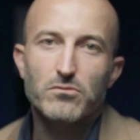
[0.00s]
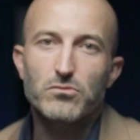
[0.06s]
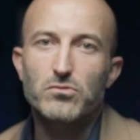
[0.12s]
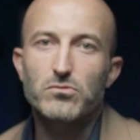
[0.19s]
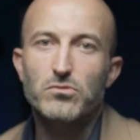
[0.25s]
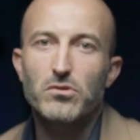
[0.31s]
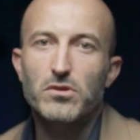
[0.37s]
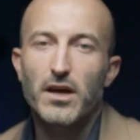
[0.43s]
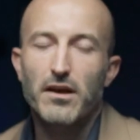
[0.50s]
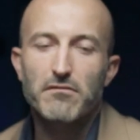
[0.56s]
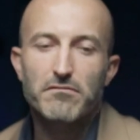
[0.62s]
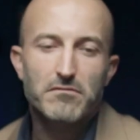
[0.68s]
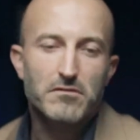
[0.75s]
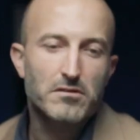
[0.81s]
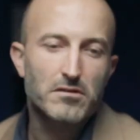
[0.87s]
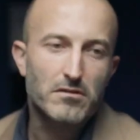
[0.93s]
you don't
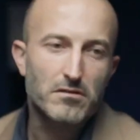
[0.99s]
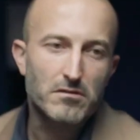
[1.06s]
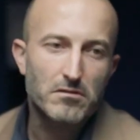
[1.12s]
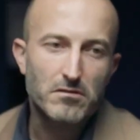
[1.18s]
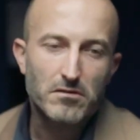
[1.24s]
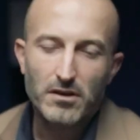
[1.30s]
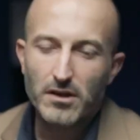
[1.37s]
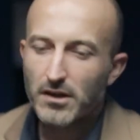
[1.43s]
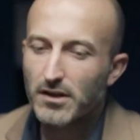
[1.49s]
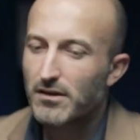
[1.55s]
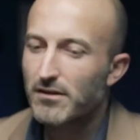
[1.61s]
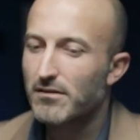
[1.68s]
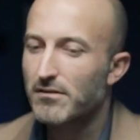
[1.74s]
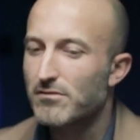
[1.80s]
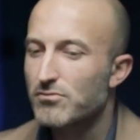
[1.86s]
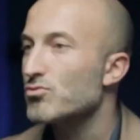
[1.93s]
have
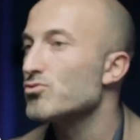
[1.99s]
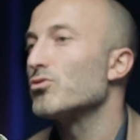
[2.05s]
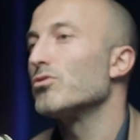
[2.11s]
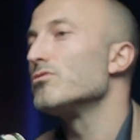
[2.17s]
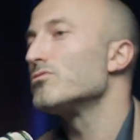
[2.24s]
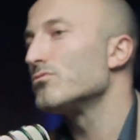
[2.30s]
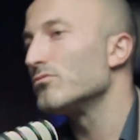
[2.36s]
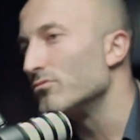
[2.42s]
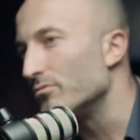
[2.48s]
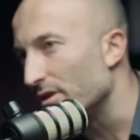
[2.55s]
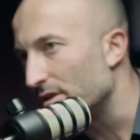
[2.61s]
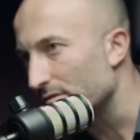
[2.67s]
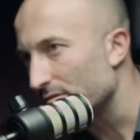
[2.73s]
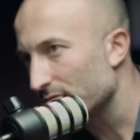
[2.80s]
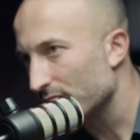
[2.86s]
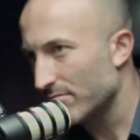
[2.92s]
the choice to do
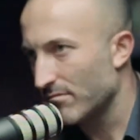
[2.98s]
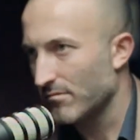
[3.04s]
it.